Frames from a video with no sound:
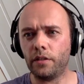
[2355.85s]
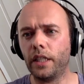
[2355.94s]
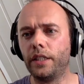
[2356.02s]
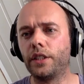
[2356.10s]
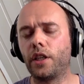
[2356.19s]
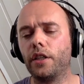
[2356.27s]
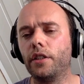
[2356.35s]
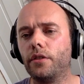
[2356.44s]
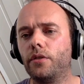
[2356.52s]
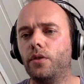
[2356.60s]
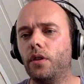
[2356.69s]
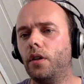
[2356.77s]
they
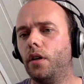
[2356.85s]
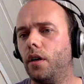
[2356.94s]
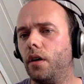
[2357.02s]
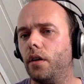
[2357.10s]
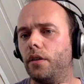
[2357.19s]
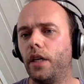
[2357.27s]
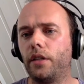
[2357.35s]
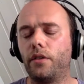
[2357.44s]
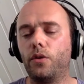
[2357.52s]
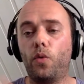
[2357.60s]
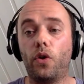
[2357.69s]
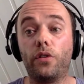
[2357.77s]
decided uh, that
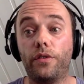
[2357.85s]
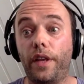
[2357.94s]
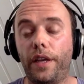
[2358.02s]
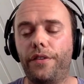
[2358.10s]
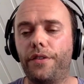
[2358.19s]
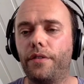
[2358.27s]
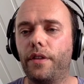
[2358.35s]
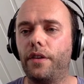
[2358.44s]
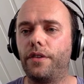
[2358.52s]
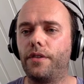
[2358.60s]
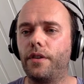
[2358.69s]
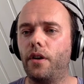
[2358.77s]
the world needs
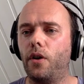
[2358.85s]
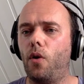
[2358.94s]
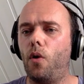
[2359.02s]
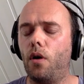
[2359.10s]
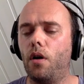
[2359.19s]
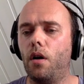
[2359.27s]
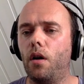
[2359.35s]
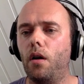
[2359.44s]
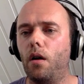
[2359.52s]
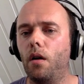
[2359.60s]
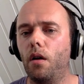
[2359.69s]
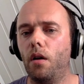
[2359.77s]
this uh,
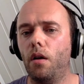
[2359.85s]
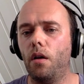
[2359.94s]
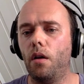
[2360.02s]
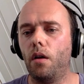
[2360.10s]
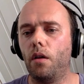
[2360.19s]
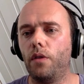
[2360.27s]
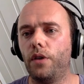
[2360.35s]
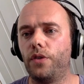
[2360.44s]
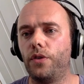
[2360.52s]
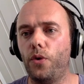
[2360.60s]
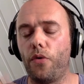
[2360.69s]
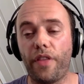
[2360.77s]
uh,
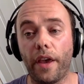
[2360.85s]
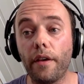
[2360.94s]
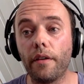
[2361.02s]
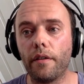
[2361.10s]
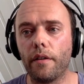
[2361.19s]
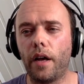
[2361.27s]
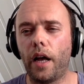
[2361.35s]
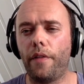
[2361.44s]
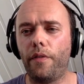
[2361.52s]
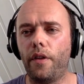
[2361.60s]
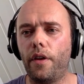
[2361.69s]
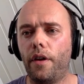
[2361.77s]
this new thing,
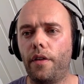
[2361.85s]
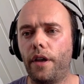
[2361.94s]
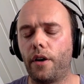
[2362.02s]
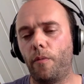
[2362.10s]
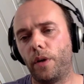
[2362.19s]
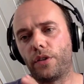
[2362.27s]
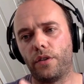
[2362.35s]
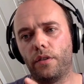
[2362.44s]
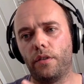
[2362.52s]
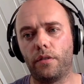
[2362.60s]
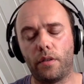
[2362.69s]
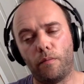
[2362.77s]
and uh, they
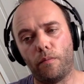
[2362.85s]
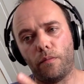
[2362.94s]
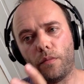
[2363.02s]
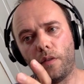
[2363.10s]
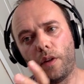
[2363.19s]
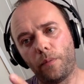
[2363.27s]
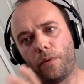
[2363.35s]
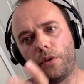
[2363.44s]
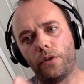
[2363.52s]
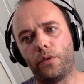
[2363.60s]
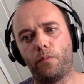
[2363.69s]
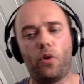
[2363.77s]
commissioned some
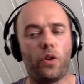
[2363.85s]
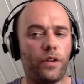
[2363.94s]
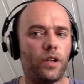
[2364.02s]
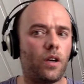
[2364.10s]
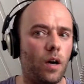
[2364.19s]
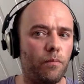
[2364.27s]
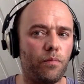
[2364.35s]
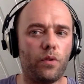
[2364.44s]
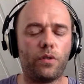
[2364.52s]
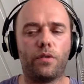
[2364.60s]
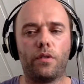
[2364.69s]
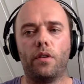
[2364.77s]
developers. Poul-Henning Kamp
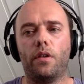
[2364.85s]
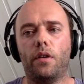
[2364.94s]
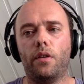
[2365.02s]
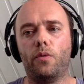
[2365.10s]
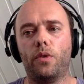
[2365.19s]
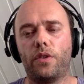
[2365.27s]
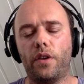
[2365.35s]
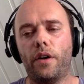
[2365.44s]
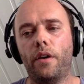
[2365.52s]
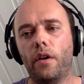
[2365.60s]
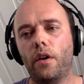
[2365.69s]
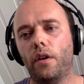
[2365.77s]
was was
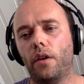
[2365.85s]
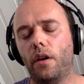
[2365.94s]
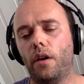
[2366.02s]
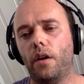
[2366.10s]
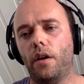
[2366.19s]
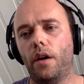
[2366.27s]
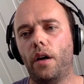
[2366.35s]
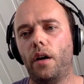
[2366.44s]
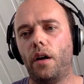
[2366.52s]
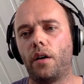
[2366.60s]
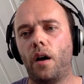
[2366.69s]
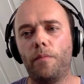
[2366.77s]
there.
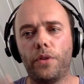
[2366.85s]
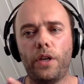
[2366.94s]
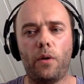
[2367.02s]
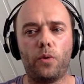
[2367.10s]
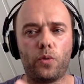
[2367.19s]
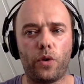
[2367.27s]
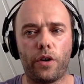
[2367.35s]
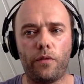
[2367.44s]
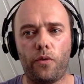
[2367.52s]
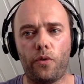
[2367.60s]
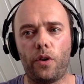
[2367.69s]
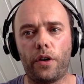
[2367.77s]
a company I was
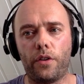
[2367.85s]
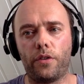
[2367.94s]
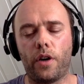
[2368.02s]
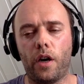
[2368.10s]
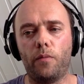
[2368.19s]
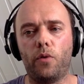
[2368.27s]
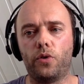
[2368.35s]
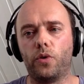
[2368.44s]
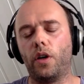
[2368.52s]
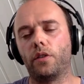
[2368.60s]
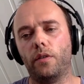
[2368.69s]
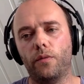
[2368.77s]
working for at the time
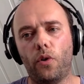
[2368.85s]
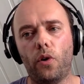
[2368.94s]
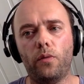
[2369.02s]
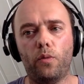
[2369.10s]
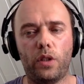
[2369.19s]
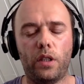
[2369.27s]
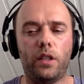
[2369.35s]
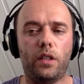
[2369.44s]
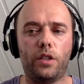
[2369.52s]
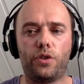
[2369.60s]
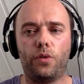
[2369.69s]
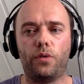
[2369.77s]
also got involved. We did the
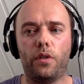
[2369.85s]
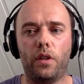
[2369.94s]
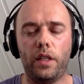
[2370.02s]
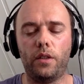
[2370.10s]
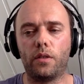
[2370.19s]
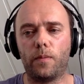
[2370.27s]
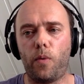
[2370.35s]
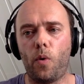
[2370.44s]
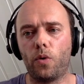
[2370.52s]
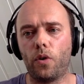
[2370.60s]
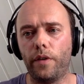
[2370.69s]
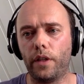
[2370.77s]
initial Linux
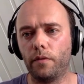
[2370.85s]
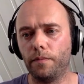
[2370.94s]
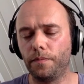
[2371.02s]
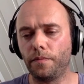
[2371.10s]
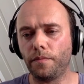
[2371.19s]
port of it,